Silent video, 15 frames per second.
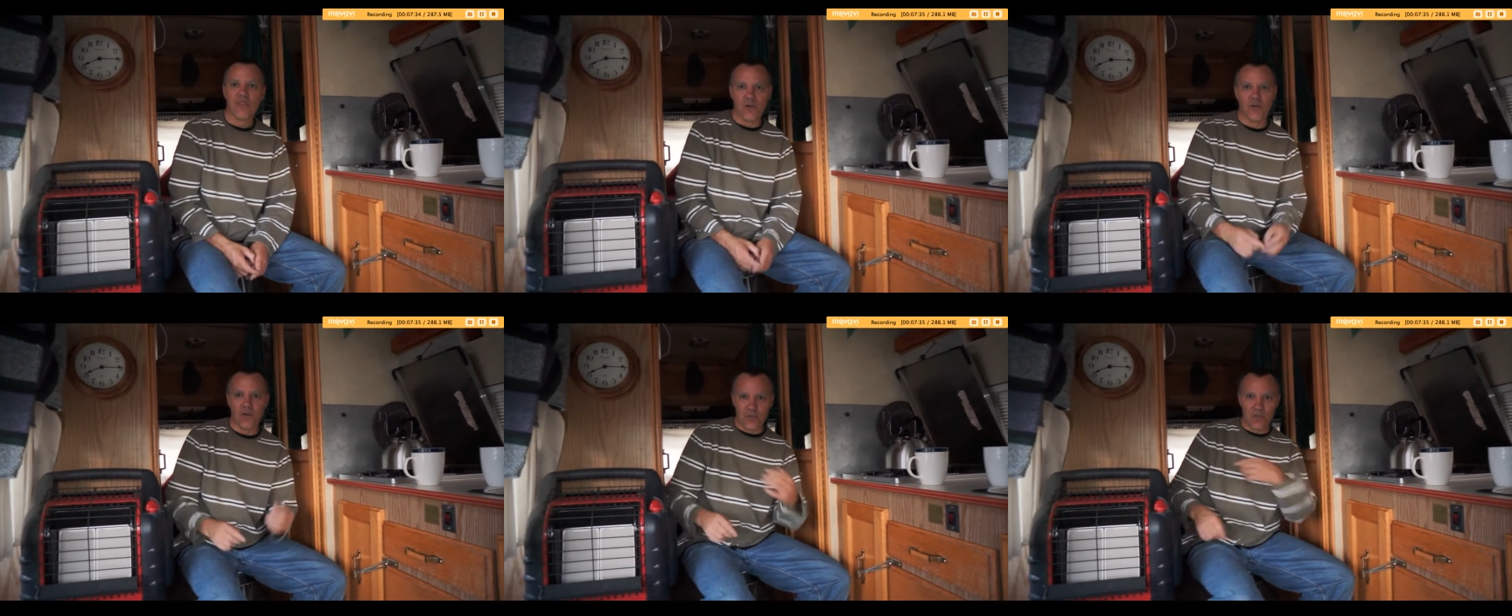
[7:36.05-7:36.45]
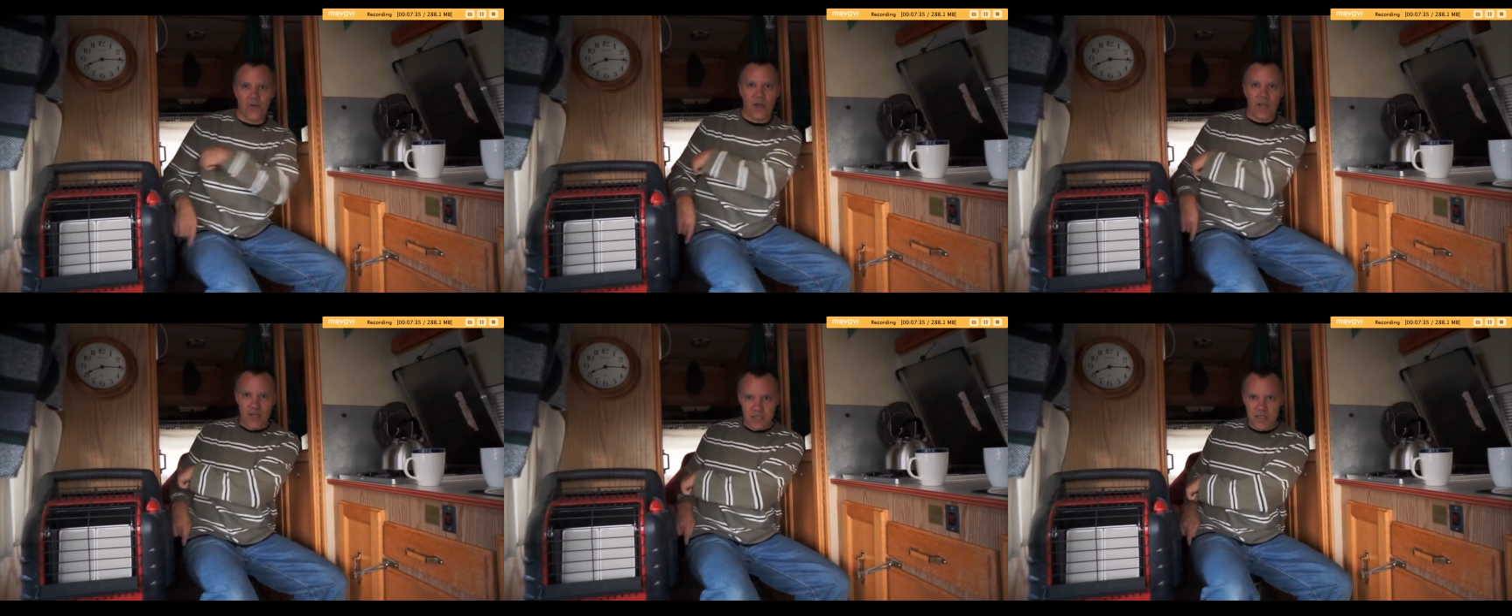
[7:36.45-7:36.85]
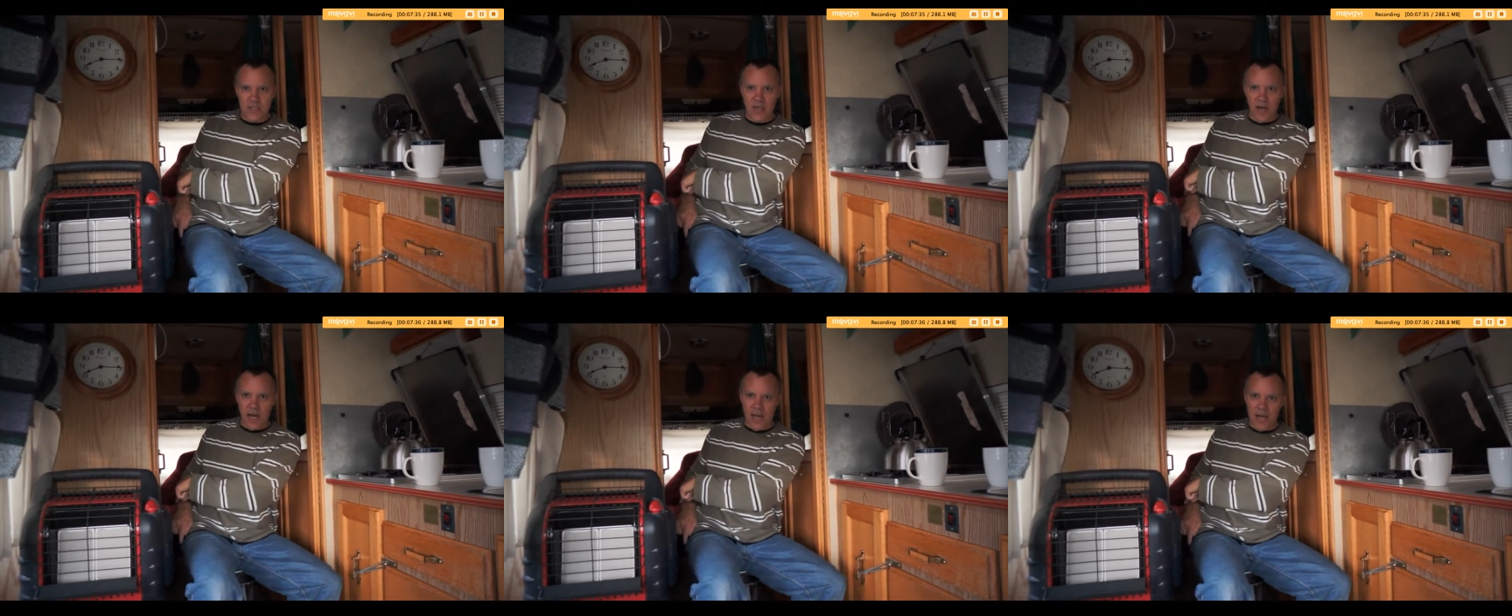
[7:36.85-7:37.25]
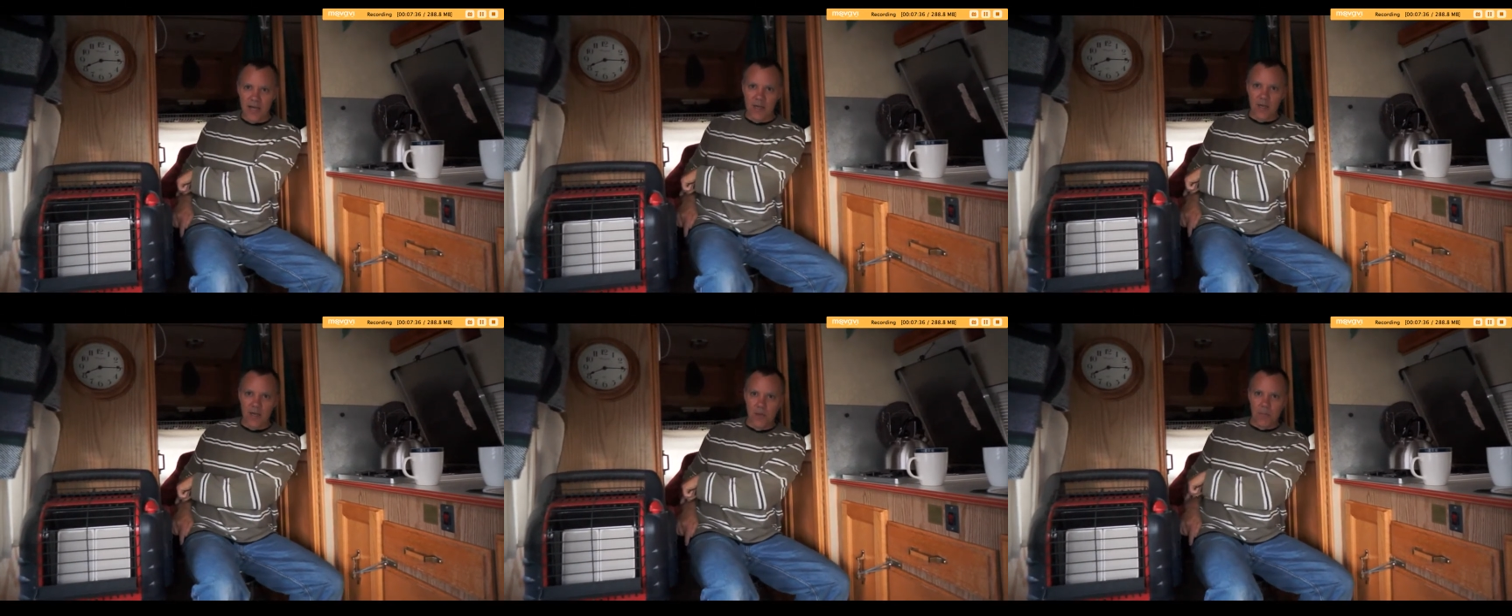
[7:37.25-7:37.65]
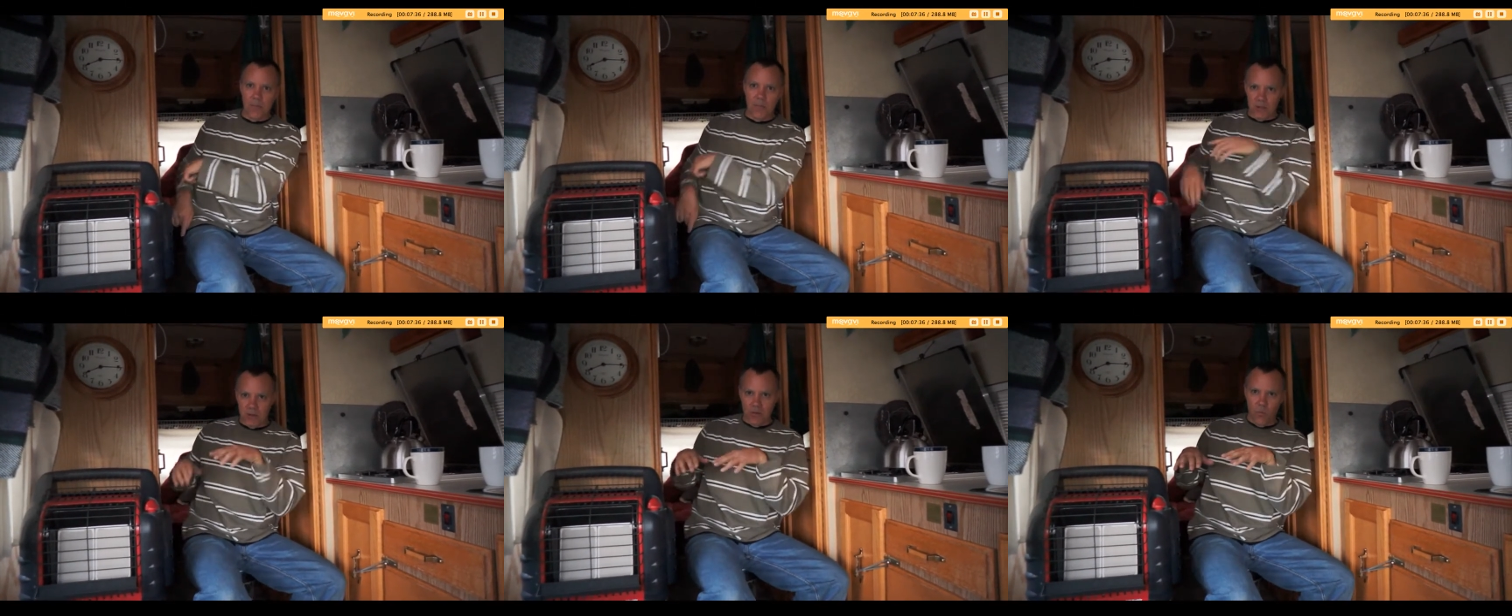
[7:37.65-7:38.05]
They're inside,
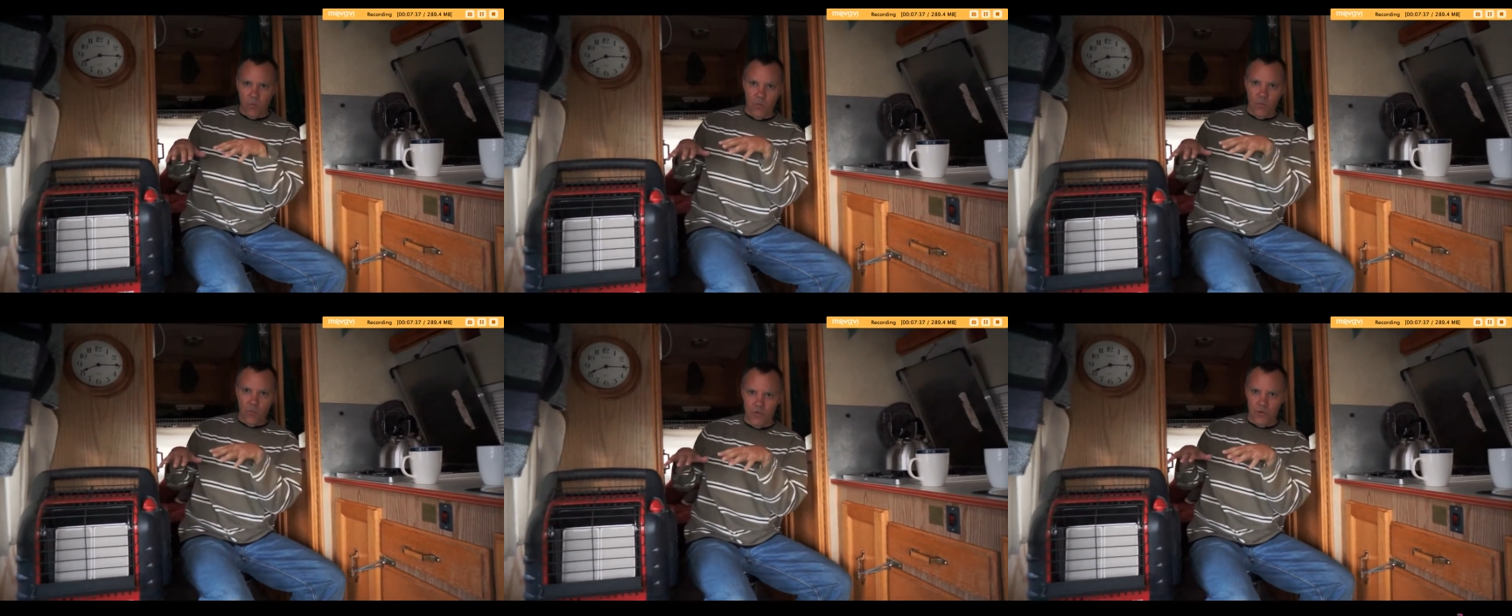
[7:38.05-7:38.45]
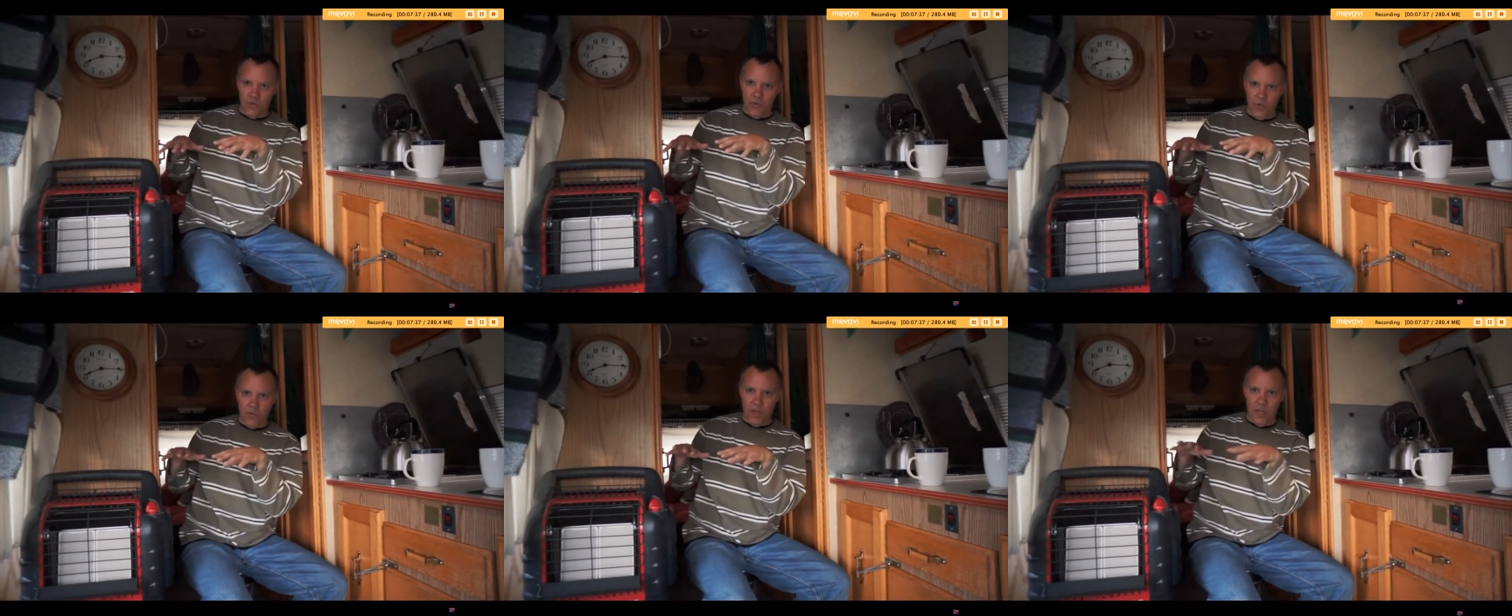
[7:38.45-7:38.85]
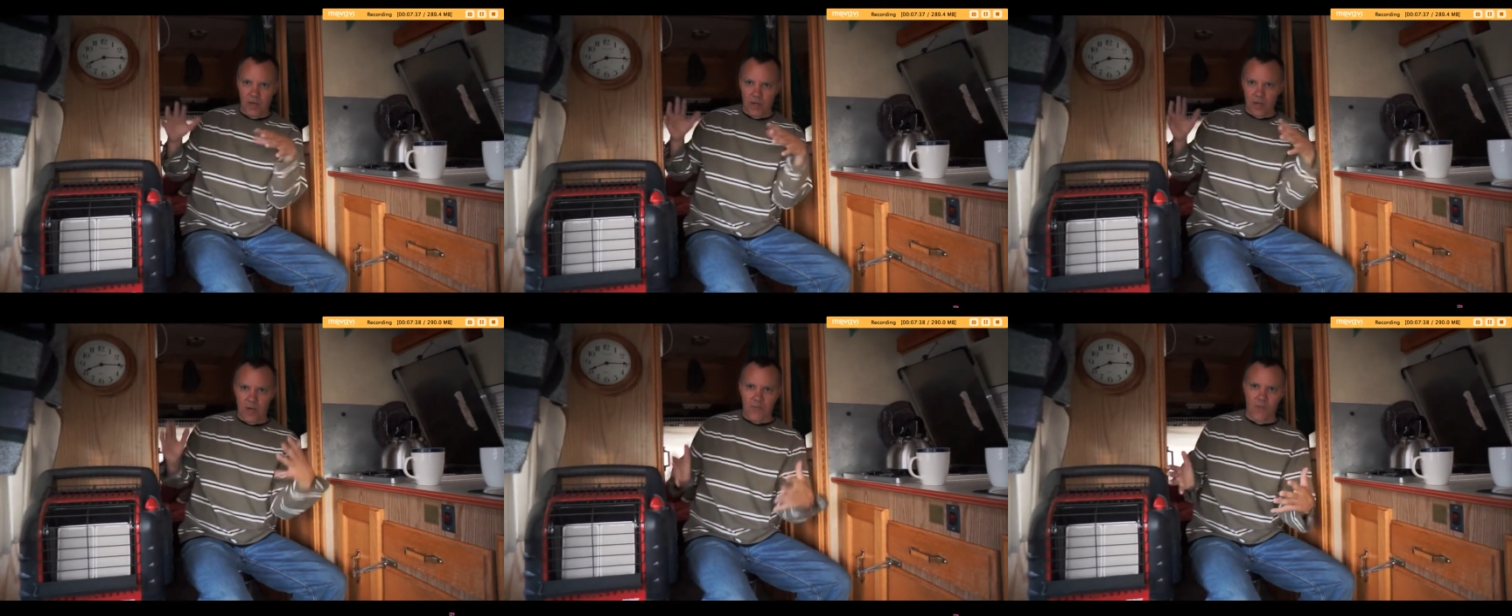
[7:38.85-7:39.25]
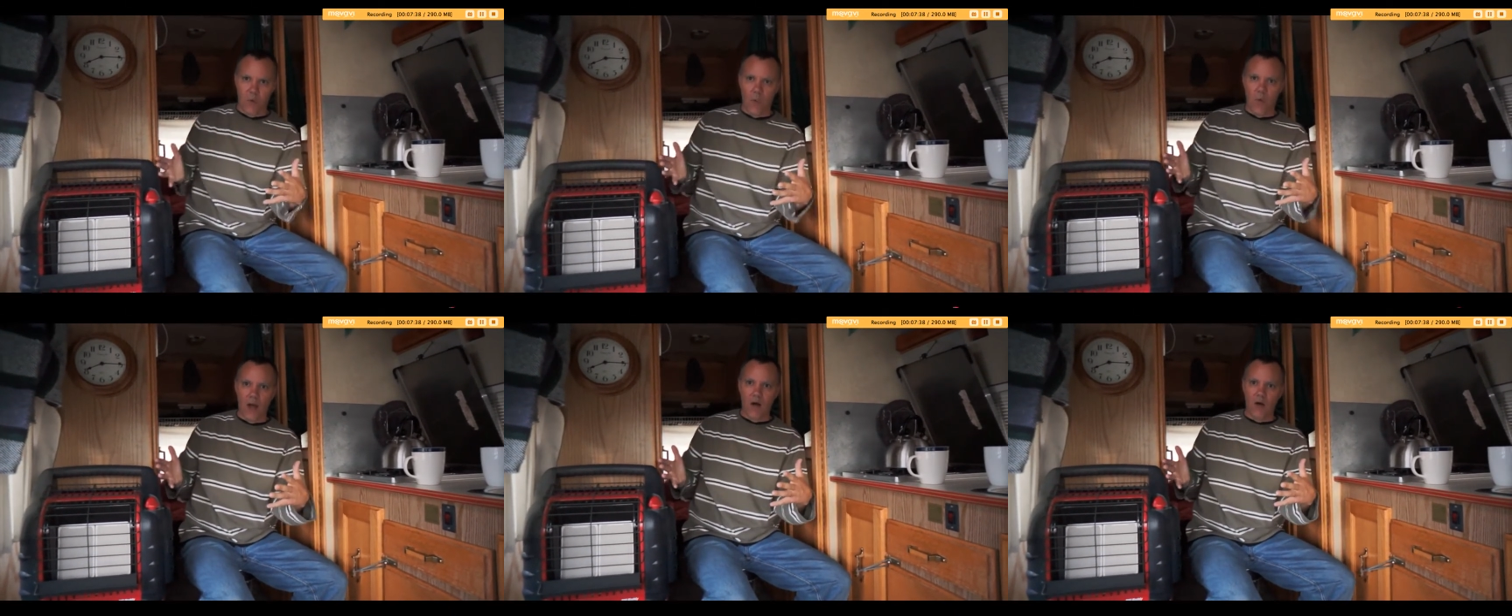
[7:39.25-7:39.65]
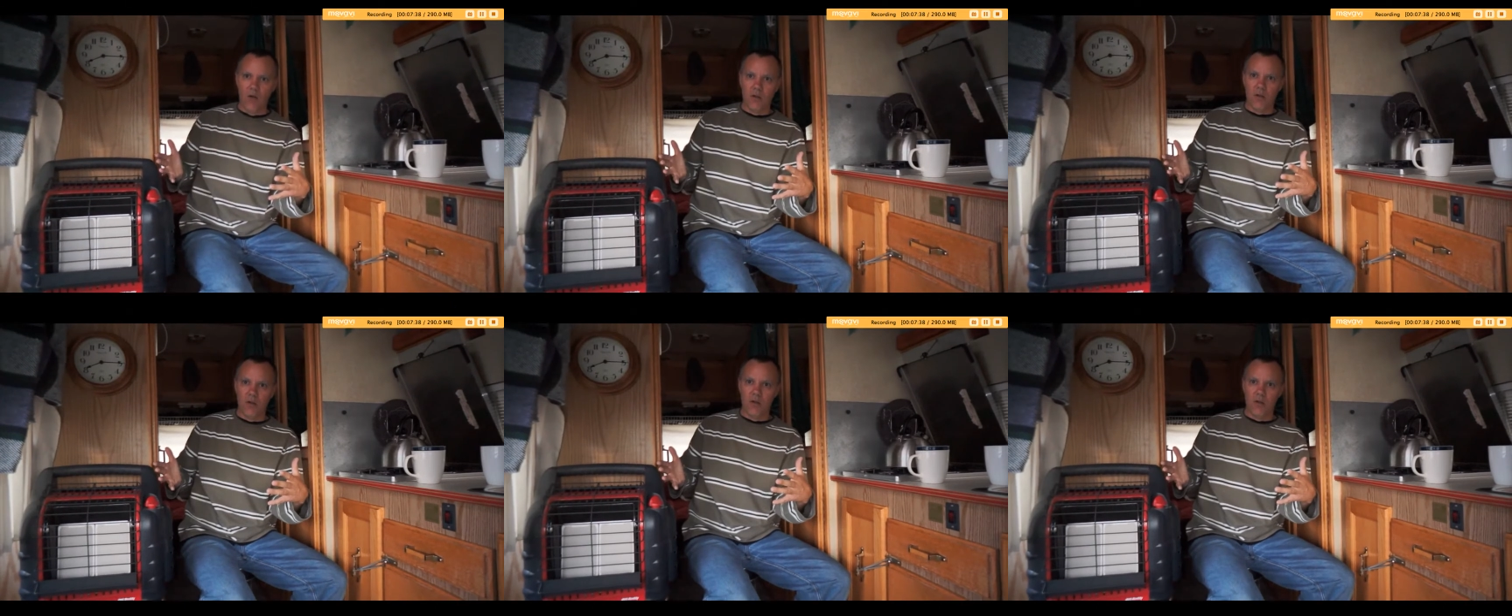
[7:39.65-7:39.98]
but they're in kind of a well